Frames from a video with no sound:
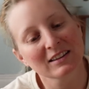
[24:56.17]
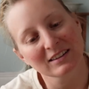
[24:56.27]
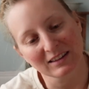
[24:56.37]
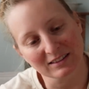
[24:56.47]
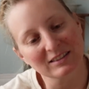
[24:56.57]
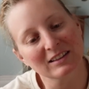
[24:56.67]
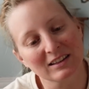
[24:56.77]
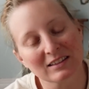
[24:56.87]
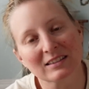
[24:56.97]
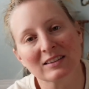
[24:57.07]
Yes, it
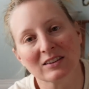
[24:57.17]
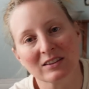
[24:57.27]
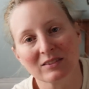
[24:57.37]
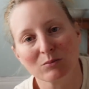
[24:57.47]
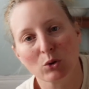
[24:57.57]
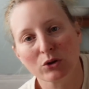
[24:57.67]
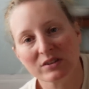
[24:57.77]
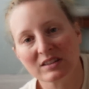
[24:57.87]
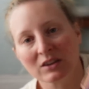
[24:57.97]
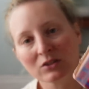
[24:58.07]
is. So more
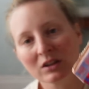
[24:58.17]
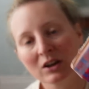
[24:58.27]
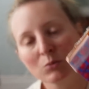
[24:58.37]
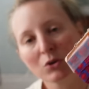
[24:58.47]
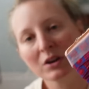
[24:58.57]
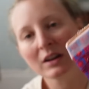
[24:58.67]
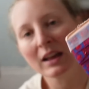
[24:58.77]
recycled cardboard